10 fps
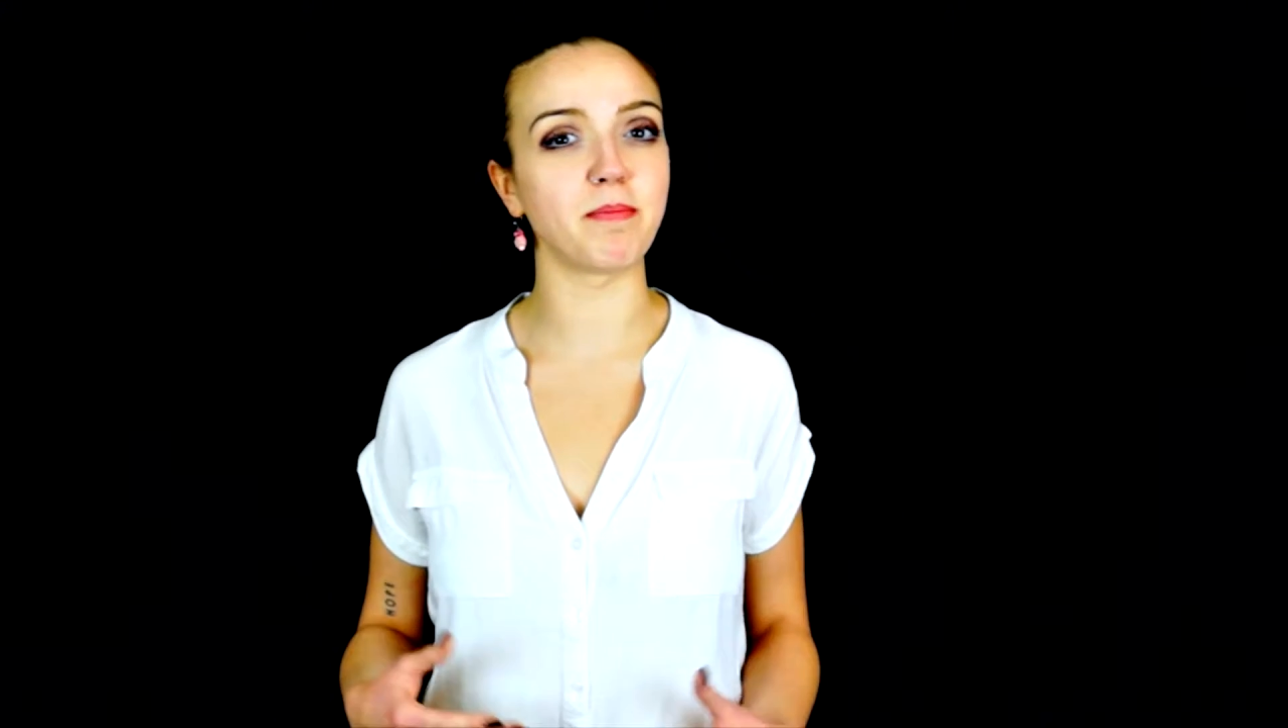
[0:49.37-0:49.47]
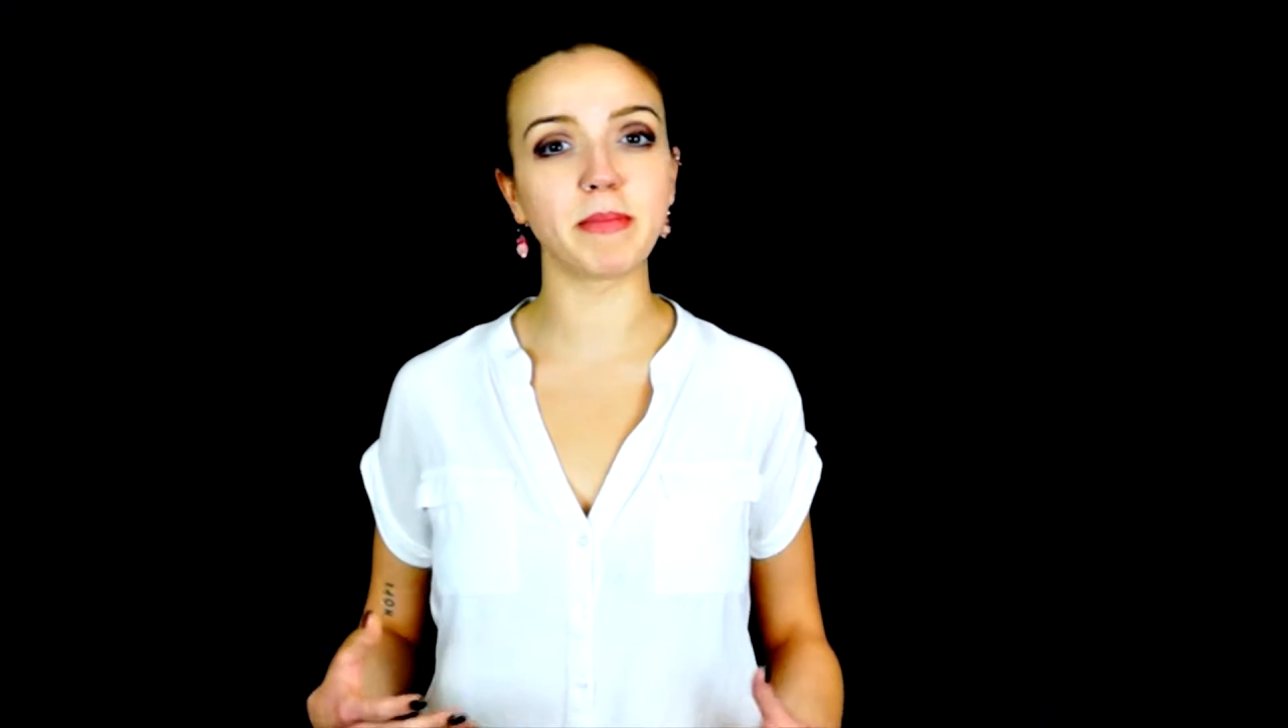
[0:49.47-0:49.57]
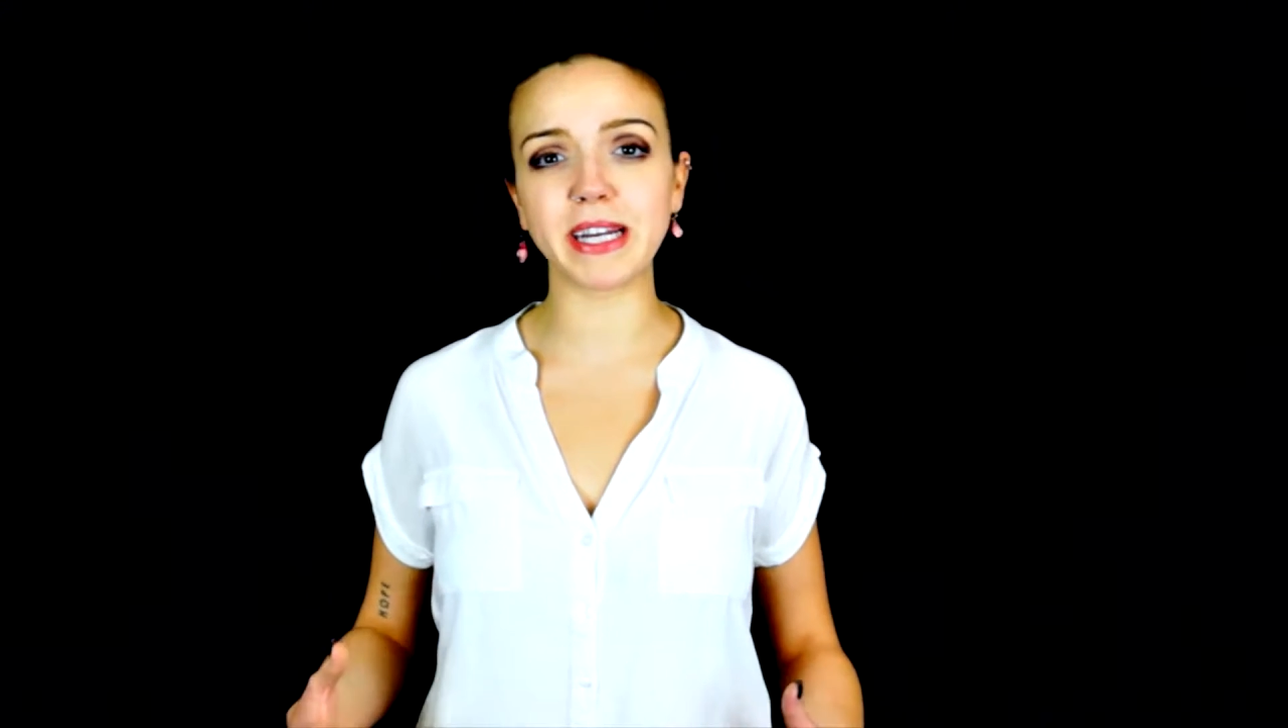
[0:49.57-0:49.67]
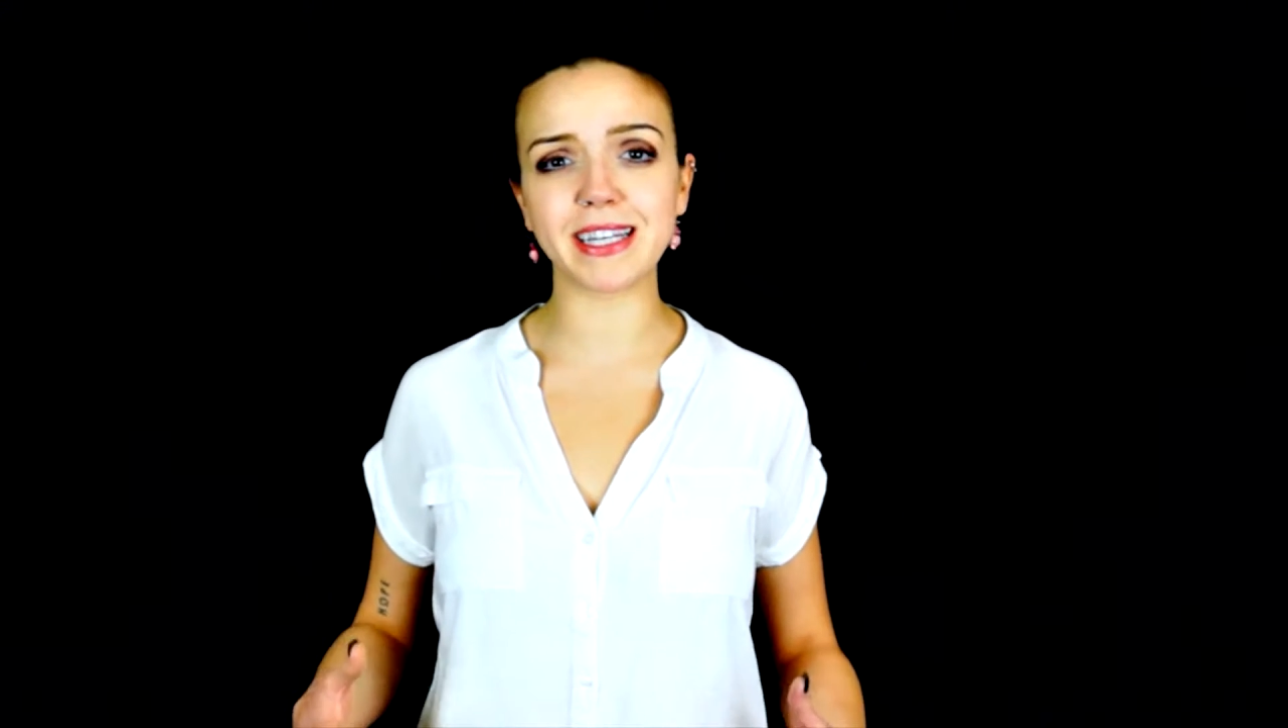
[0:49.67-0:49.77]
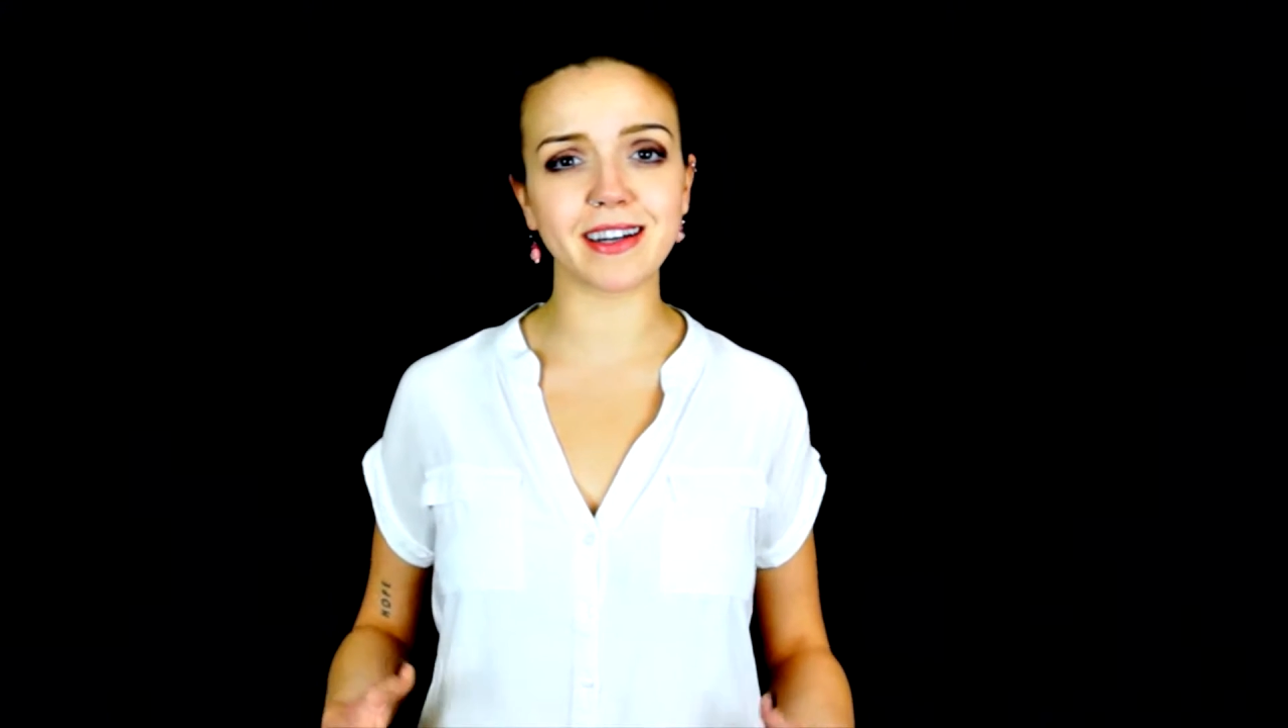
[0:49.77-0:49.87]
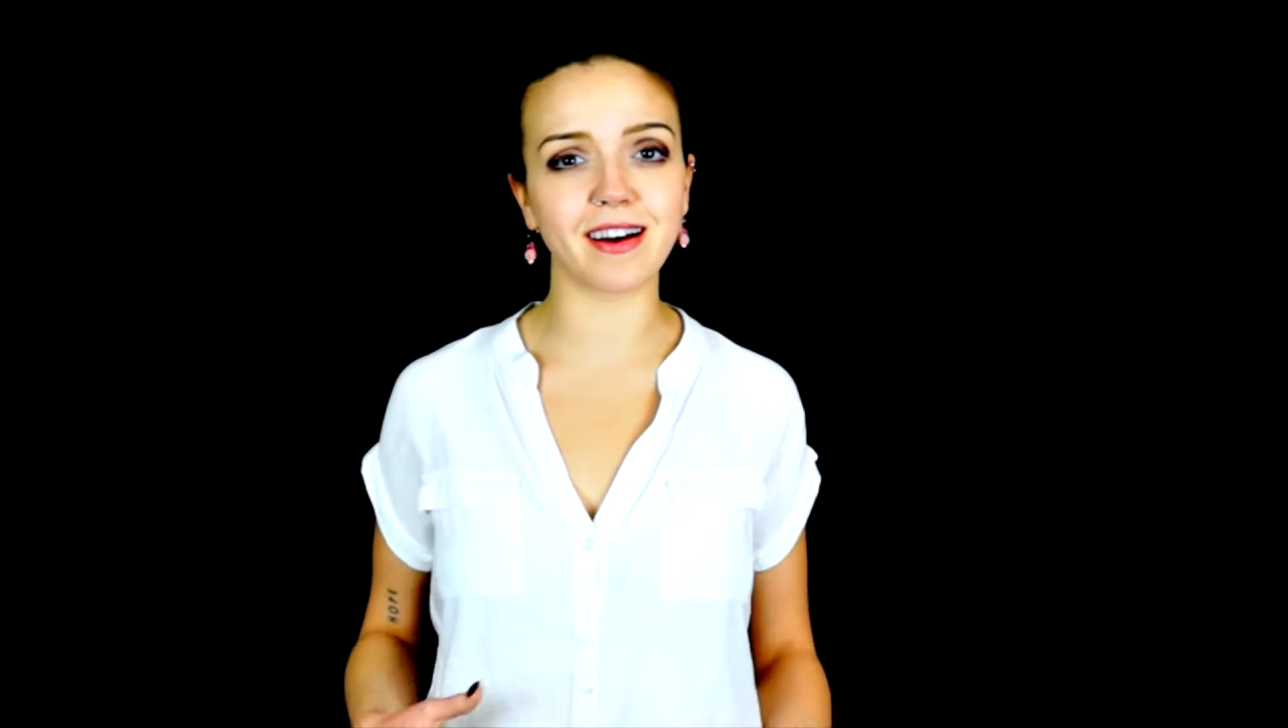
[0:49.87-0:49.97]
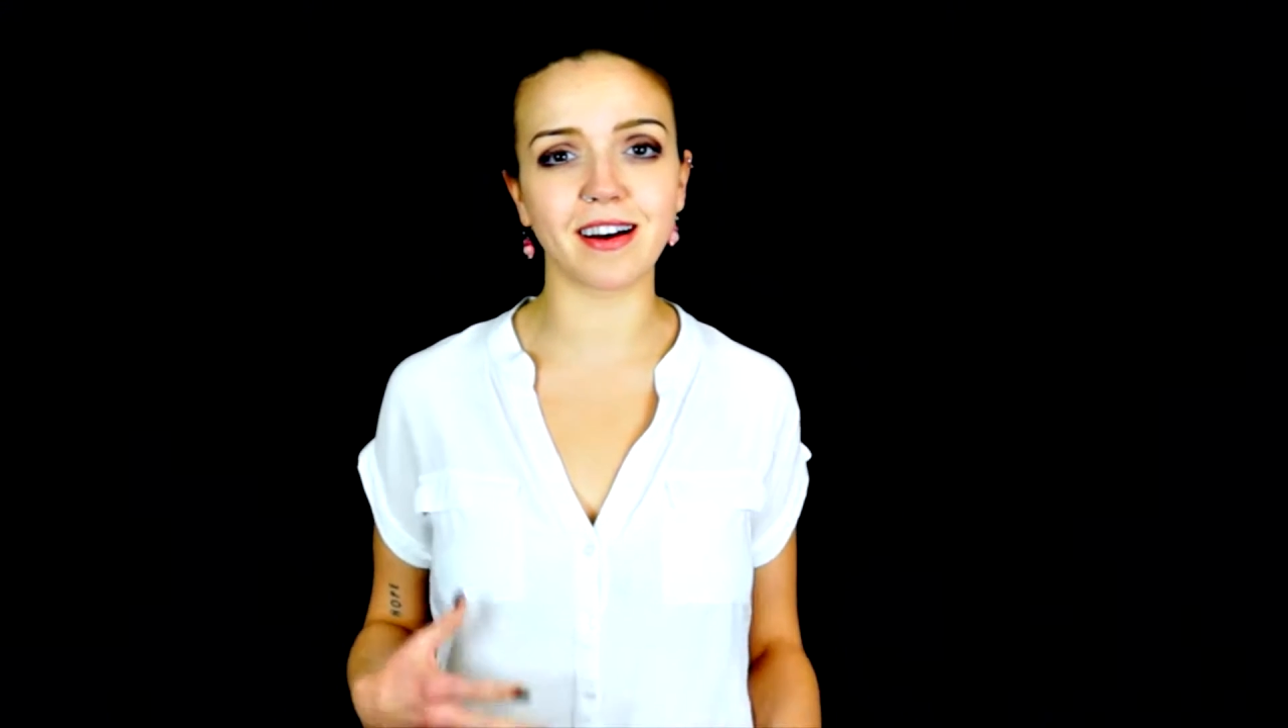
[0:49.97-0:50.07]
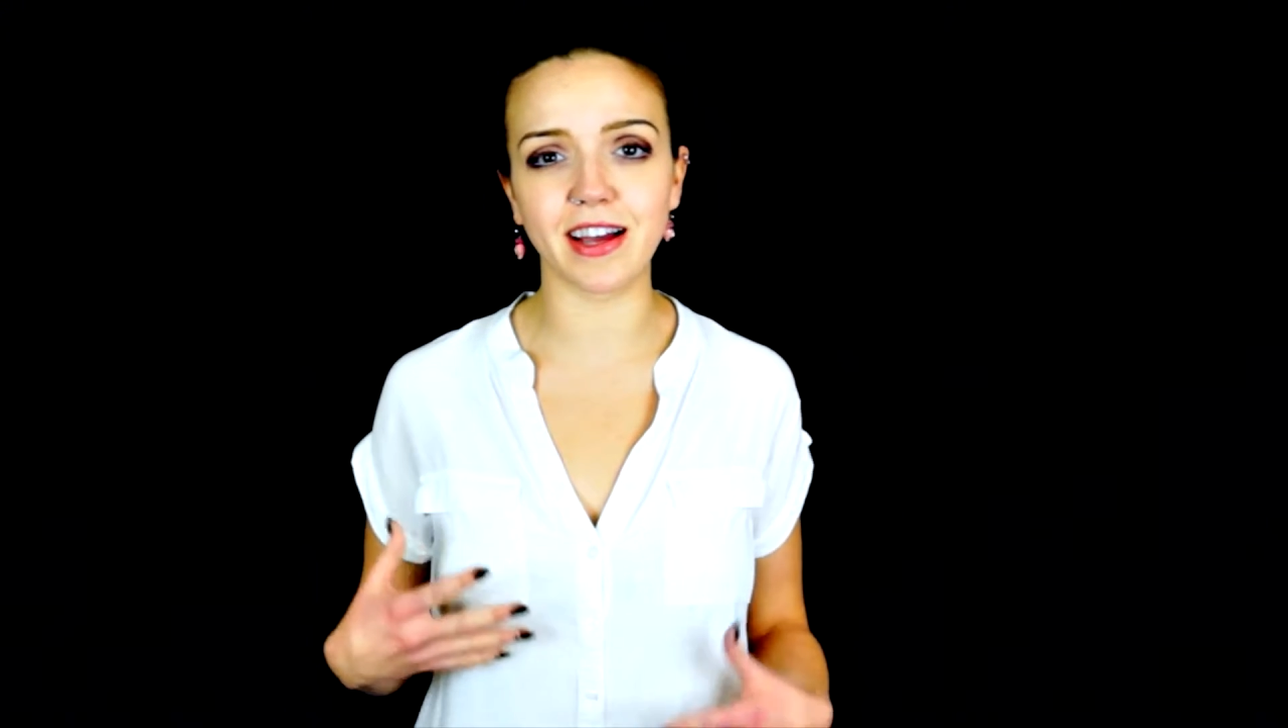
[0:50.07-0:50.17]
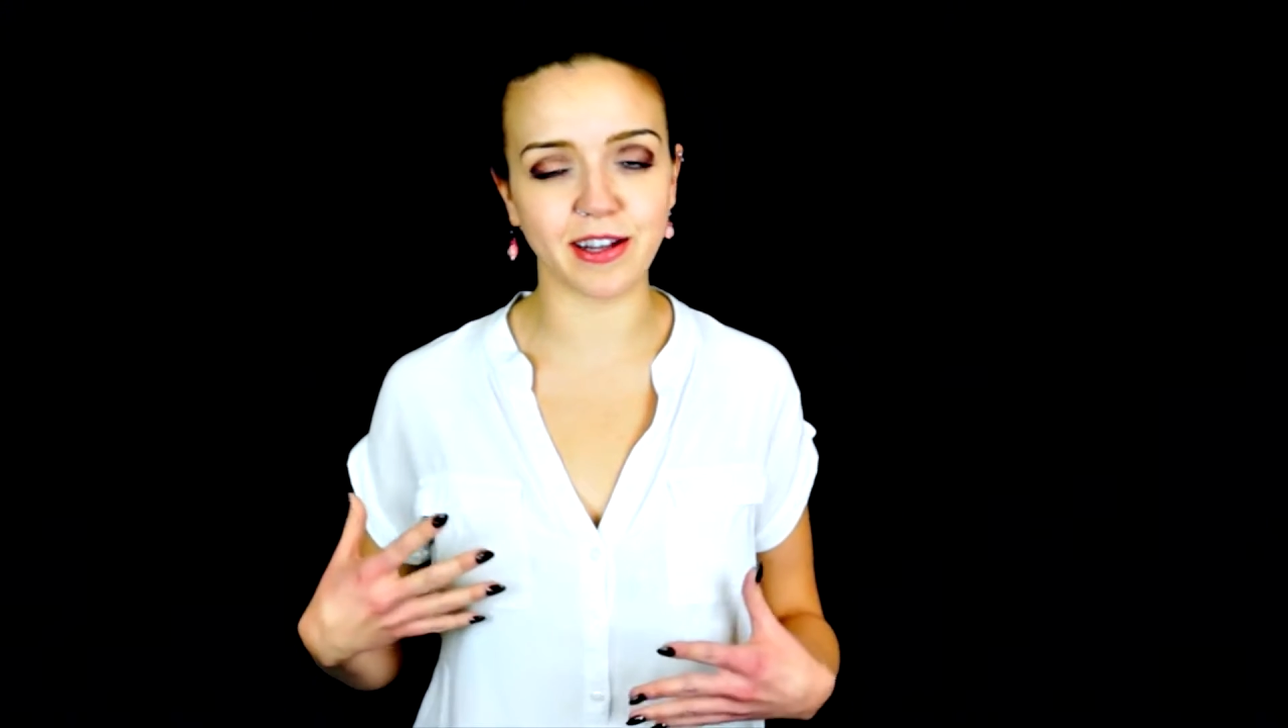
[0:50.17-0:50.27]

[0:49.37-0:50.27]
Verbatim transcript: media